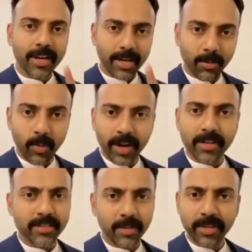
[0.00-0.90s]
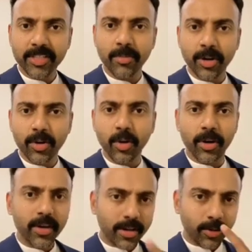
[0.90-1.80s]
Number 1, something similar to
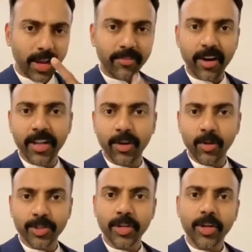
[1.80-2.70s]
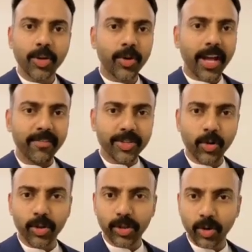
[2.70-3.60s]
cold. You'll have runny nose, you could have
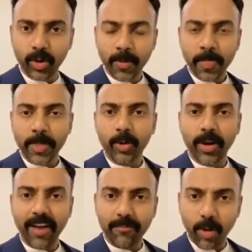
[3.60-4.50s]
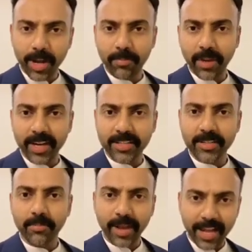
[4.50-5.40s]
sore throat, you could have body
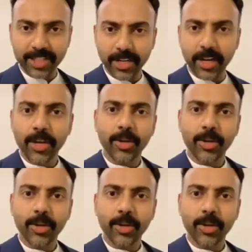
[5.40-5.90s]
pains, myalgia,